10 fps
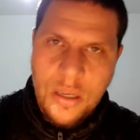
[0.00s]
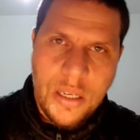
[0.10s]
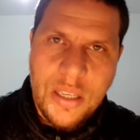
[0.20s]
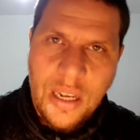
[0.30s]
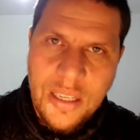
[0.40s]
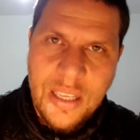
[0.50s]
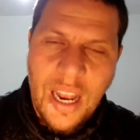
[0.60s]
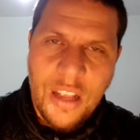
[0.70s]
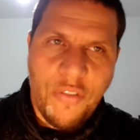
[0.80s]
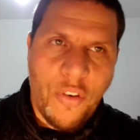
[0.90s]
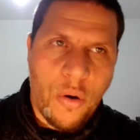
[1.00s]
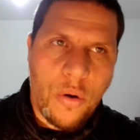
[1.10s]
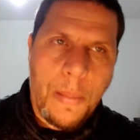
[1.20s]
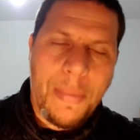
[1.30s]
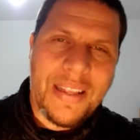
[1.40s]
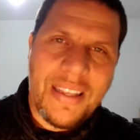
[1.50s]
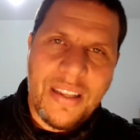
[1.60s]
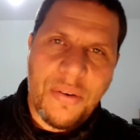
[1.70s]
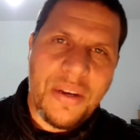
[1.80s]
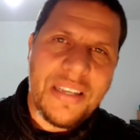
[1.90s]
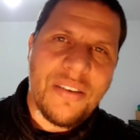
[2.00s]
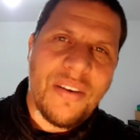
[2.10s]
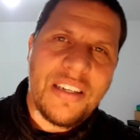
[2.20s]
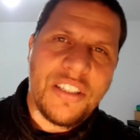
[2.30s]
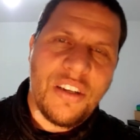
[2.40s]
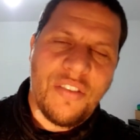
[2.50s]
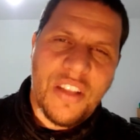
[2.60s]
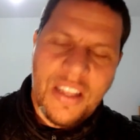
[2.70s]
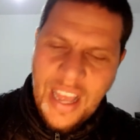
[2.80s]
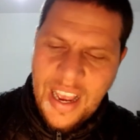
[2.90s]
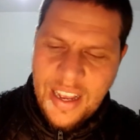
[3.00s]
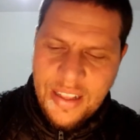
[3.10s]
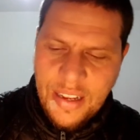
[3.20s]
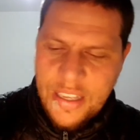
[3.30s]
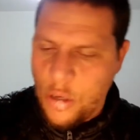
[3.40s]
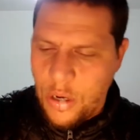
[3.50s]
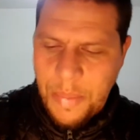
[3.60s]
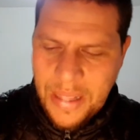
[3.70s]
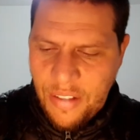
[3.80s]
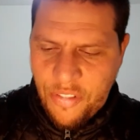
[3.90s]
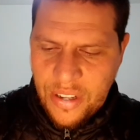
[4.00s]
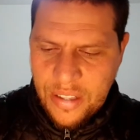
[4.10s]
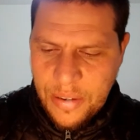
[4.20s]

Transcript: it's a, it's a lot of work but in the resurrection of the dead it's going to be different